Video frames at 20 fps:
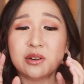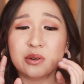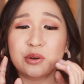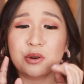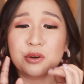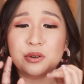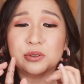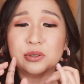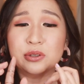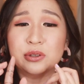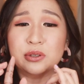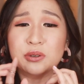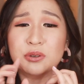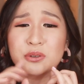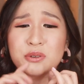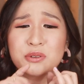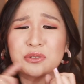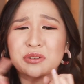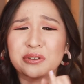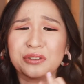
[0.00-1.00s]
go
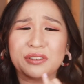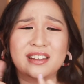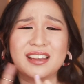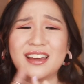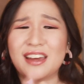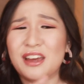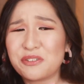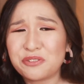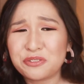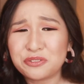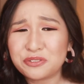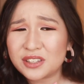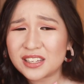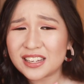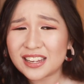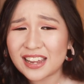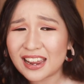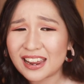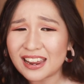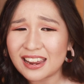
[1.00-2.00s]
through the
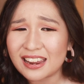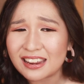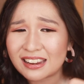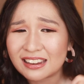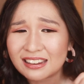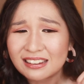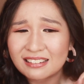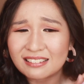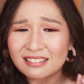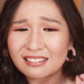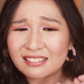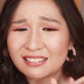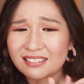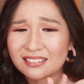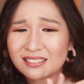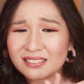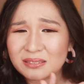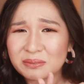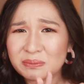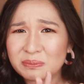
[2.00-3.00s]
FDA
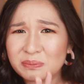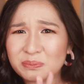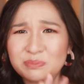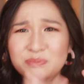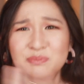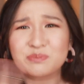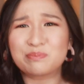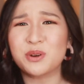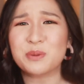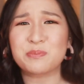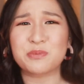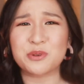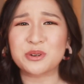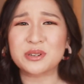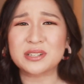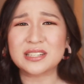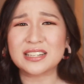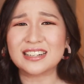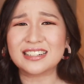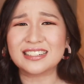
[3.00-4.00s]

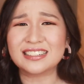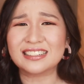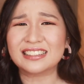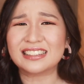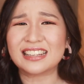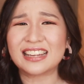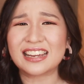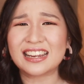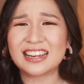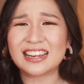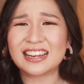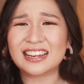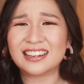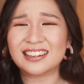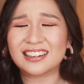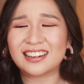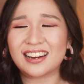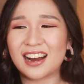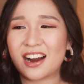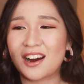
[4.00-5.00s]
proposal
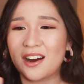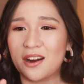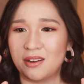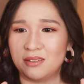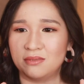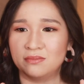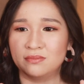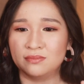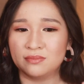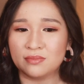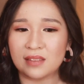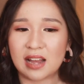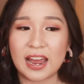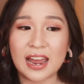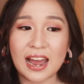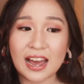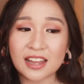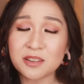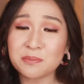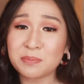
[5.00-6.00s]
thing.
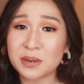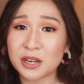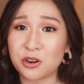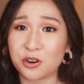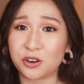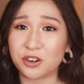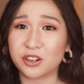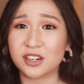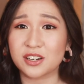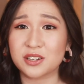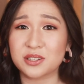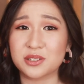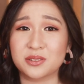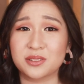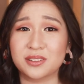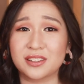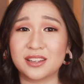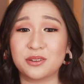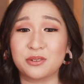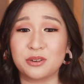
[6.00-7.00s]
I had a big order,
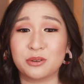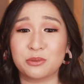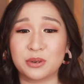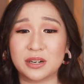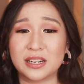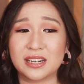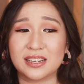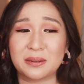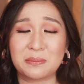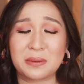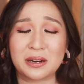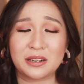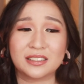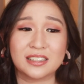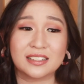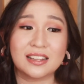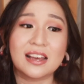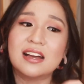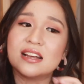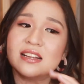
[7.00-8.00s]
so they were worried
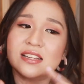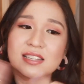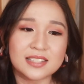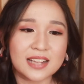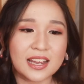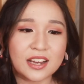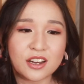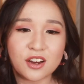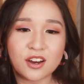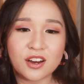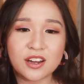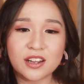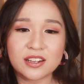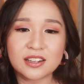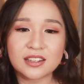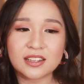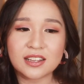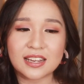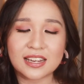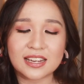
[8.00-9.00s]
about it.
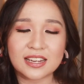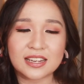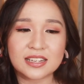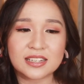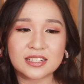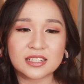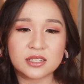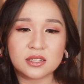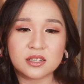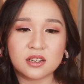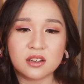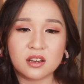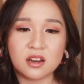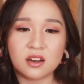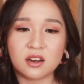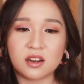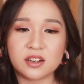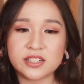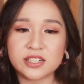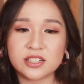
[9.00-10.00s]
Second is
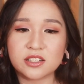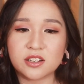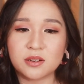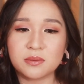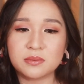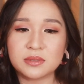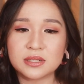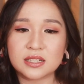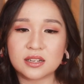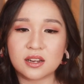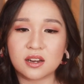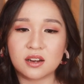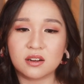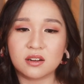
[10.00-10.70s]
customs